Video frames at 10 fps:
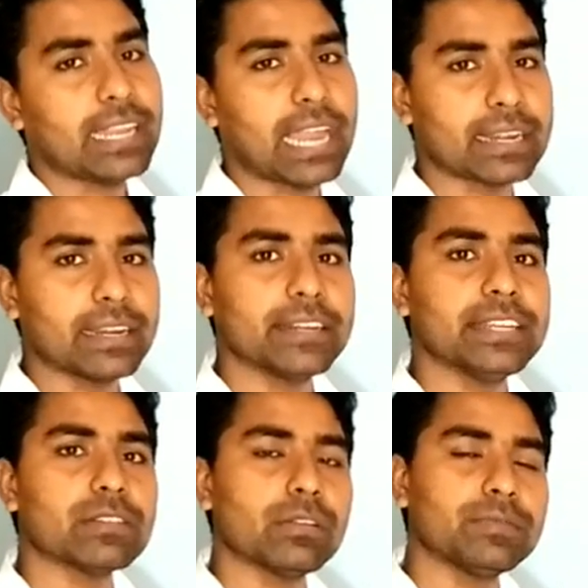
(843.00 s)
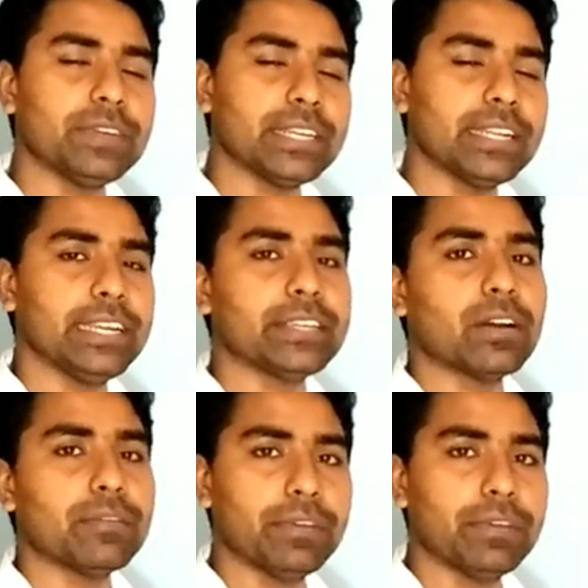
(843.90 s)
the latent heat